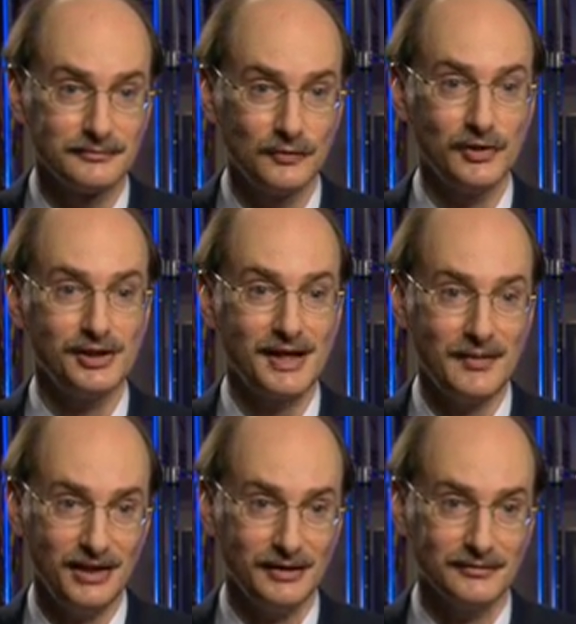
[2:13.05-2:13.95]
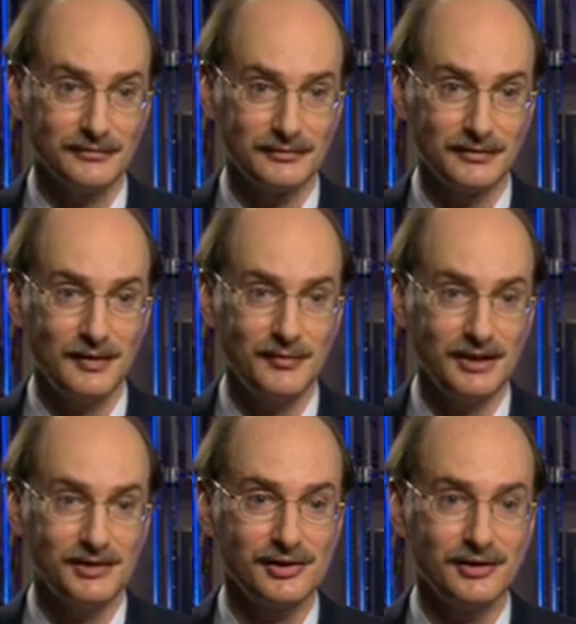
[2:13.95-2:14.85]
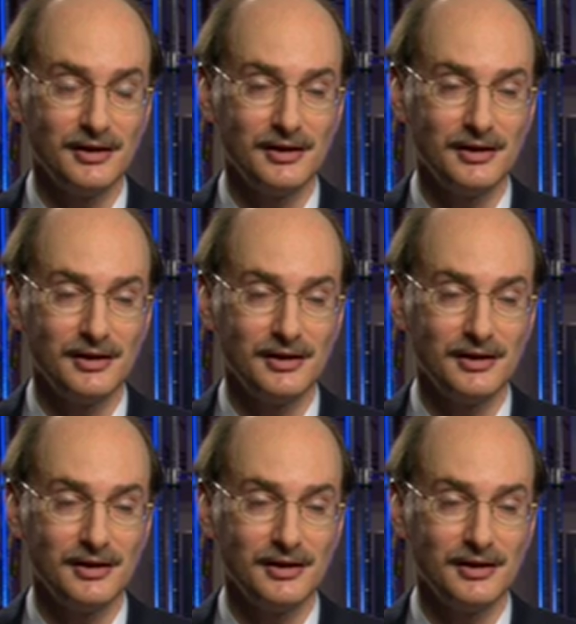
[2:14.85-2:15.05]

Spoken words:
What does that mean? That means